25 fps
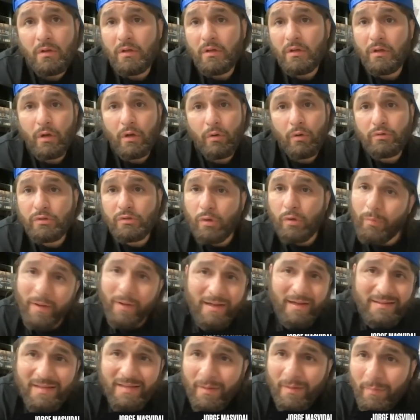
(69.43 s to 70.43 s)
he will always go
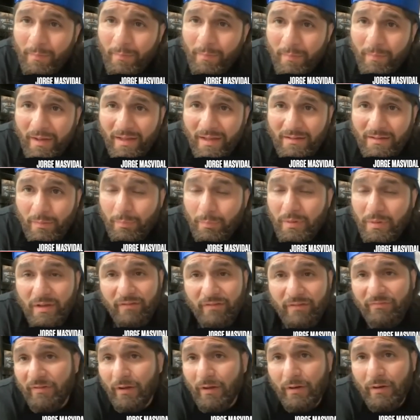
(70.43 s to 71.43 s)
back to MMA at the
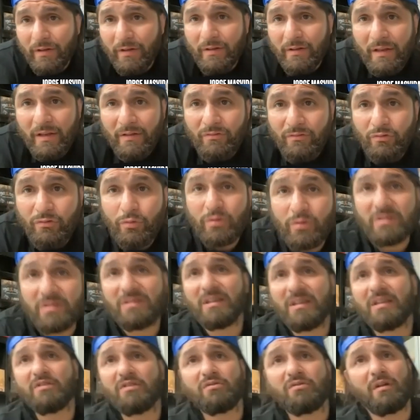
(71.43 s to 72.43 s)
PFL and, and do his
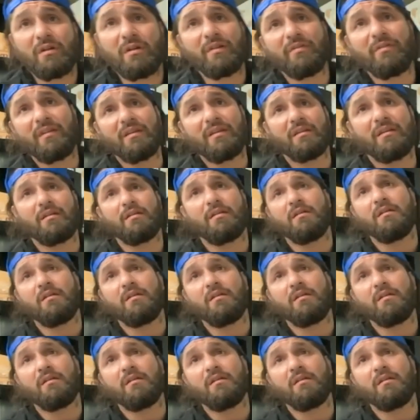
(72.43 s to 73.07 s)
thing. So I think